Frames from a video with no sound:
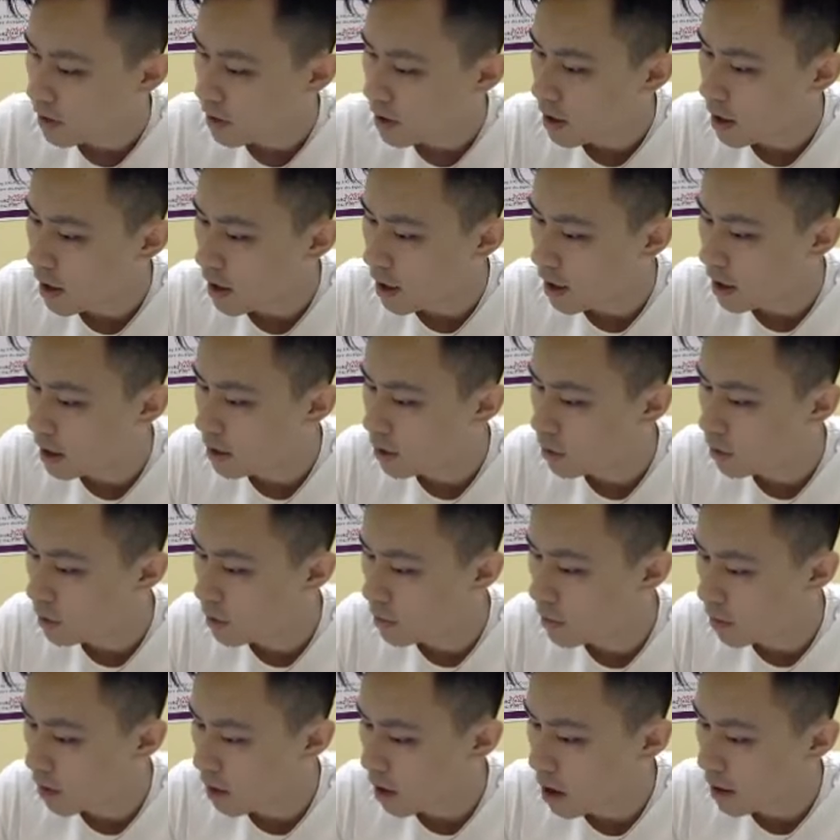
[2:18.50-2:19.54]
uh, we
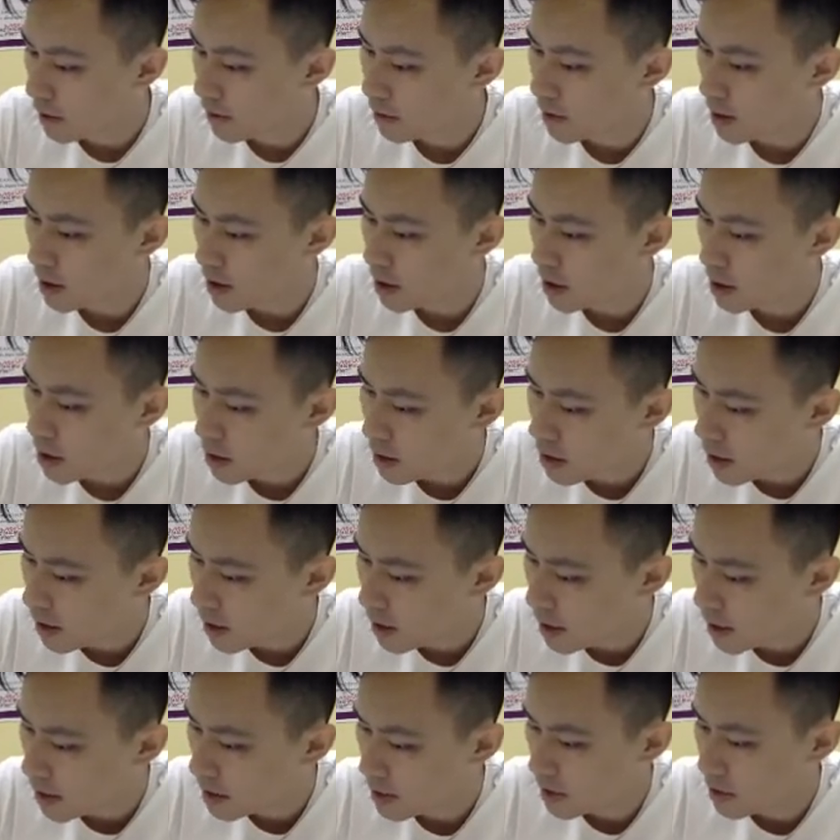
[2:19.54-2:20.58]
plot the
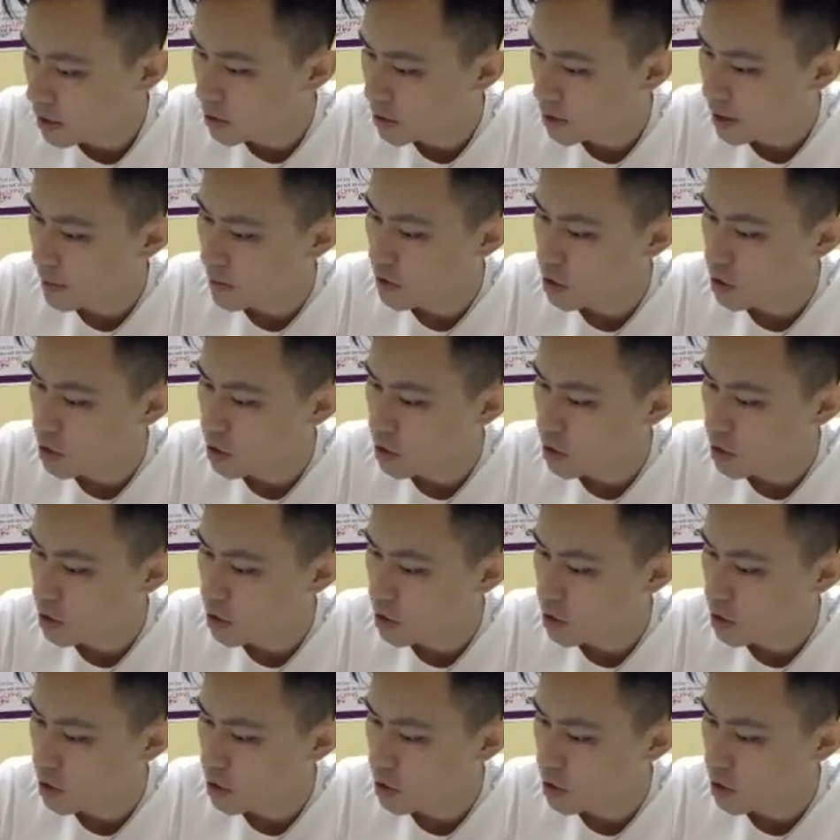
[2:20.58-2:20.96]
x-intercept